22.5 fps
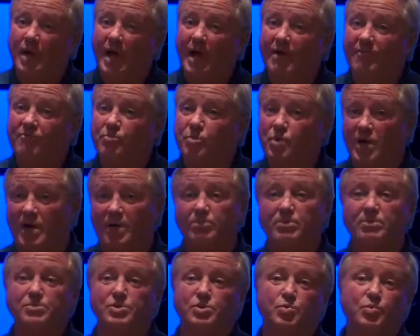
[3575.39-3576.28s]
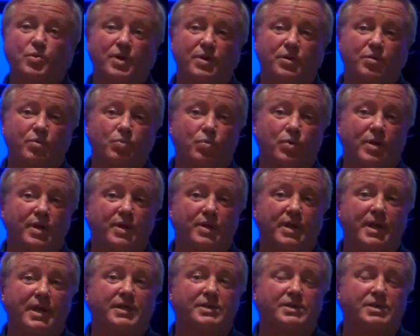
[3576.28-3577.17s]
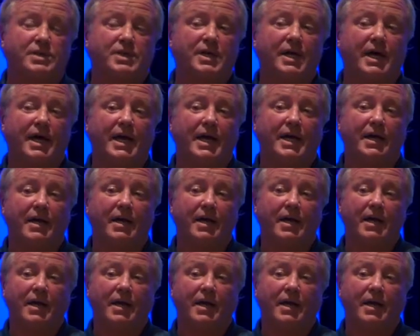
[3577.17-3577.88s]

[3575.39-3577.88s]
have problems with with ACI